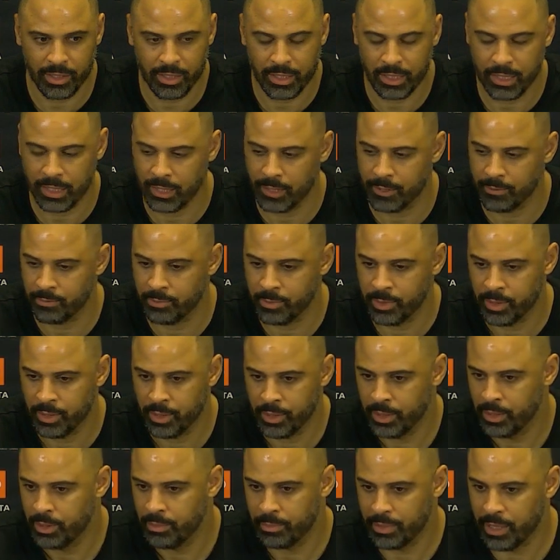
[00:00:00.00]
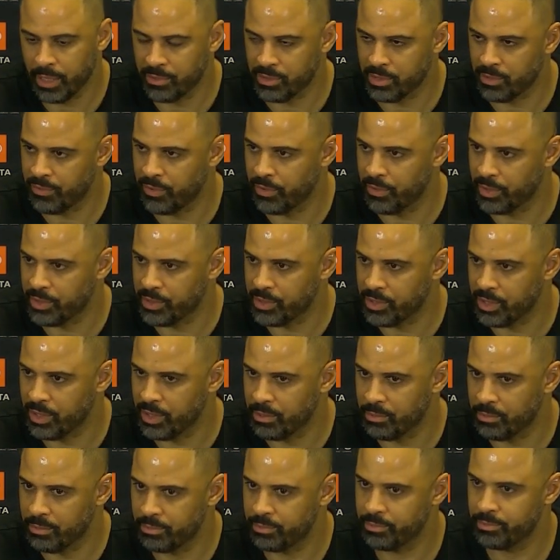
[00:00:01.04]
Um, but that was the focus,
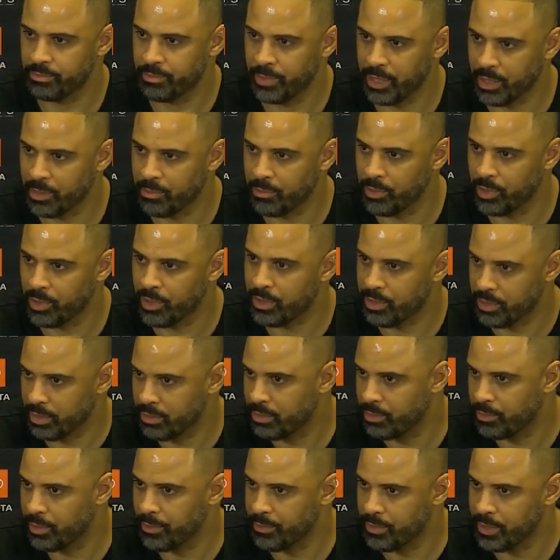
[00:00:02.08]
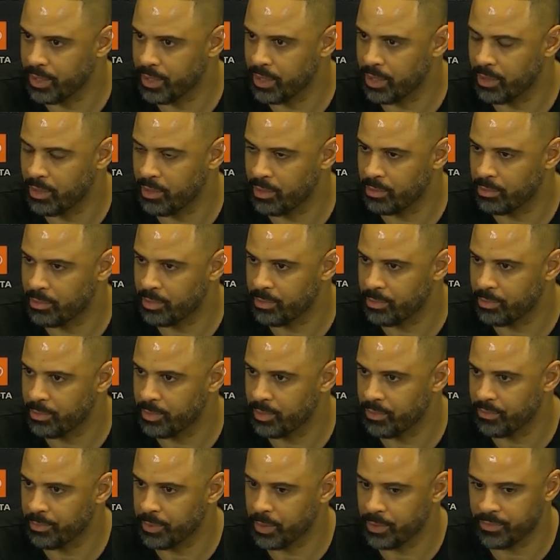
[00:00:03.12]
um, make them work the way we did at home the, the
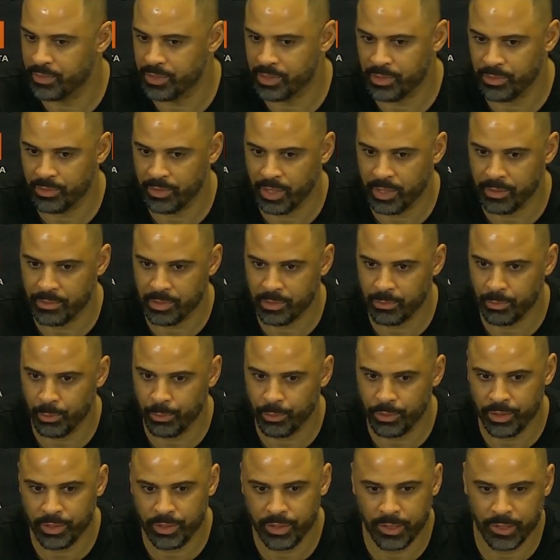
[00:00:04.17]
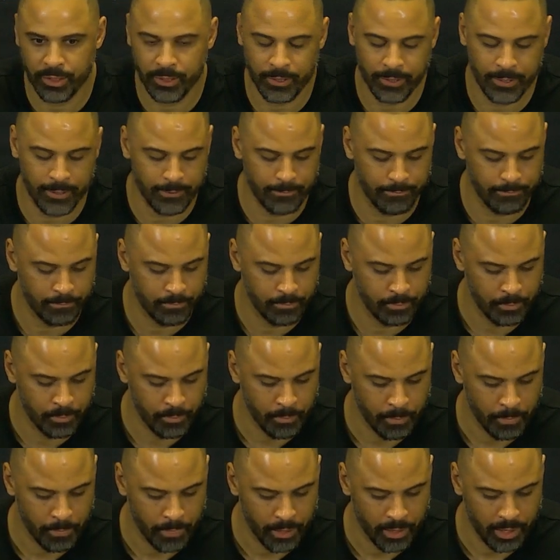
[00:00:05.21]
previous two games that we won, and um,
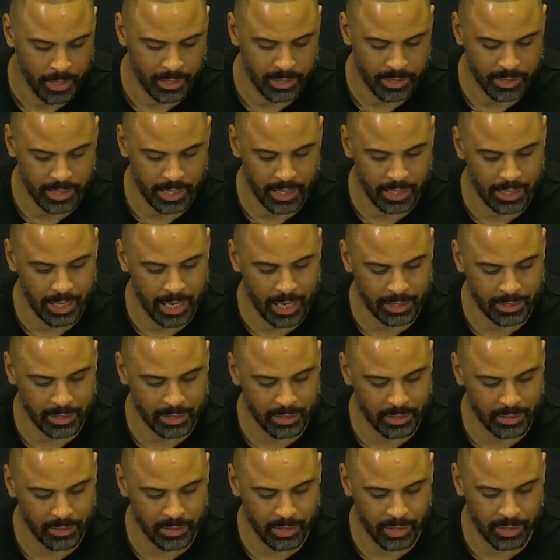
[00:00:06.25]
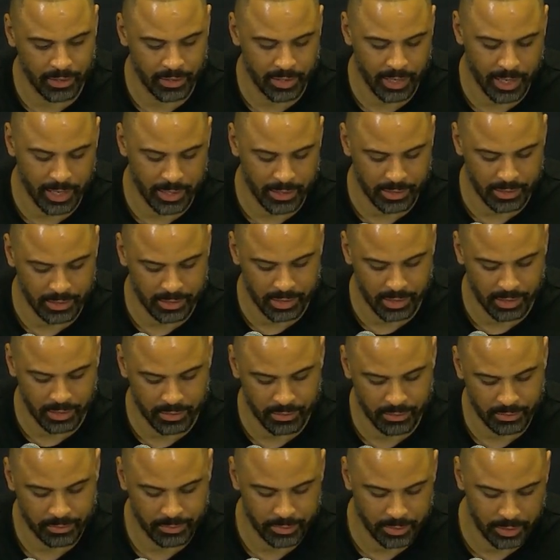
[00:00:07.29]
kind of stay locked in on the other guys. And so,
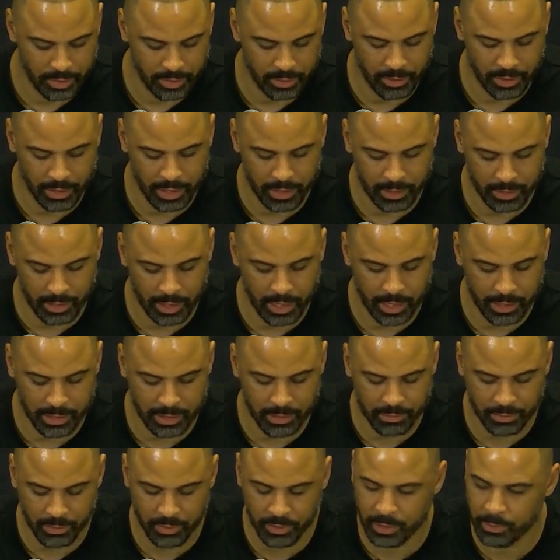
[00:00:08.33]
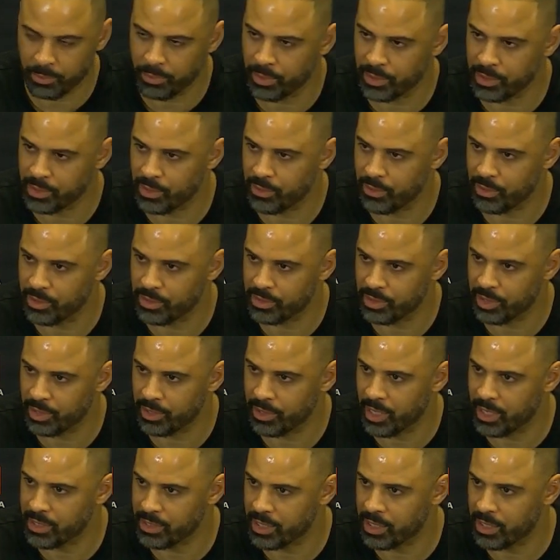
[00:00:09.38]
you know, they got they got some twenty-point scorers there.
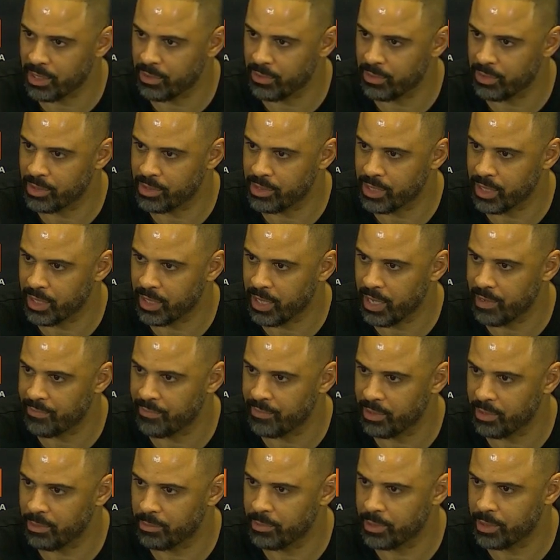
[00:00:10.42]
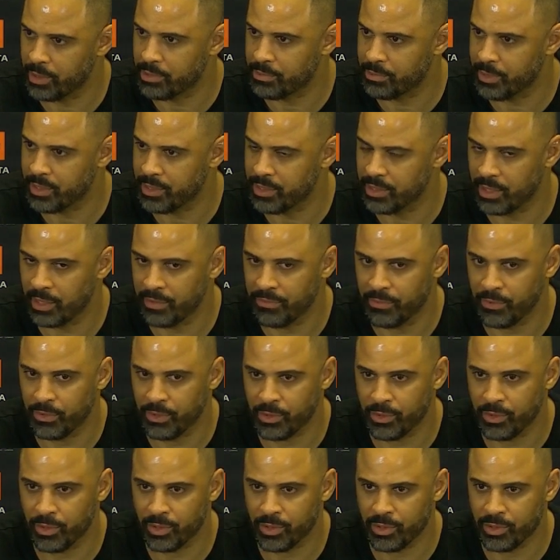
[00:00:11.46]
Guys got to go in the second half a little bit, especially in that
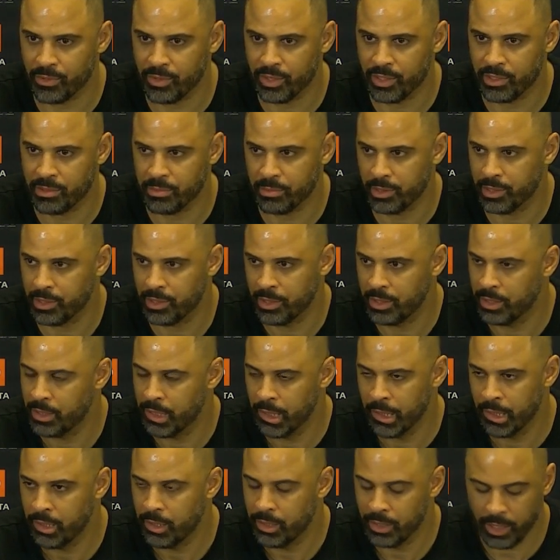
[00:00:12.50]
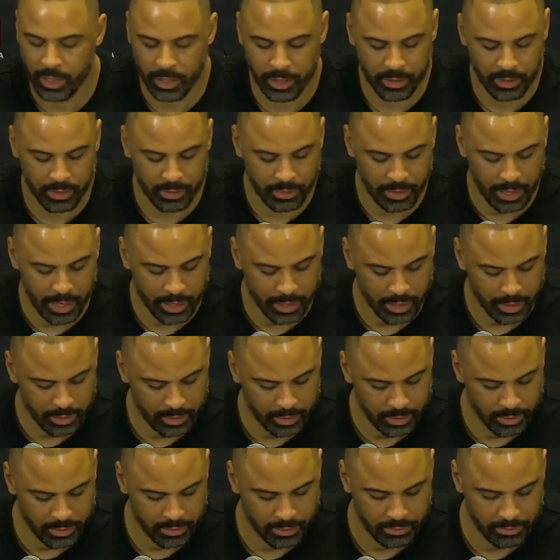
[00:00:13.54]
fourth-quarter stretch. But, yeah, other than that, I, you
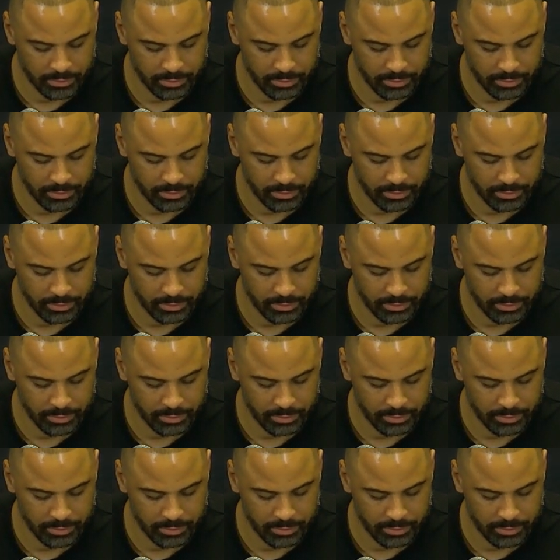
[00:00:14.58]
know,